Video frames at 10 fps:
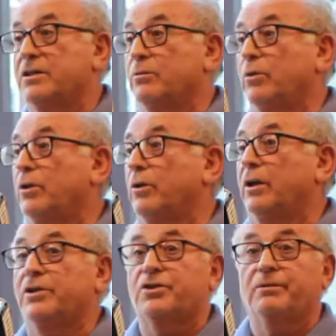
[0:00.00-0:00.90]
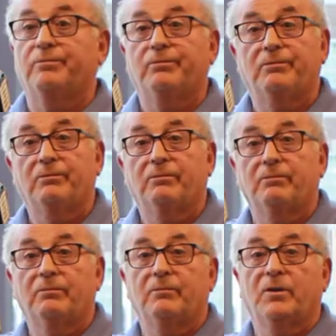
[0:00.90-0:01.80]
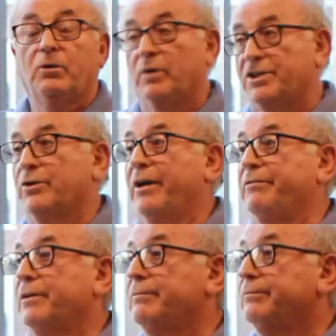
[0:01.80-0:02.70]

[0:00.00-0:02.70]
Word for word: them with no religion whatsoever.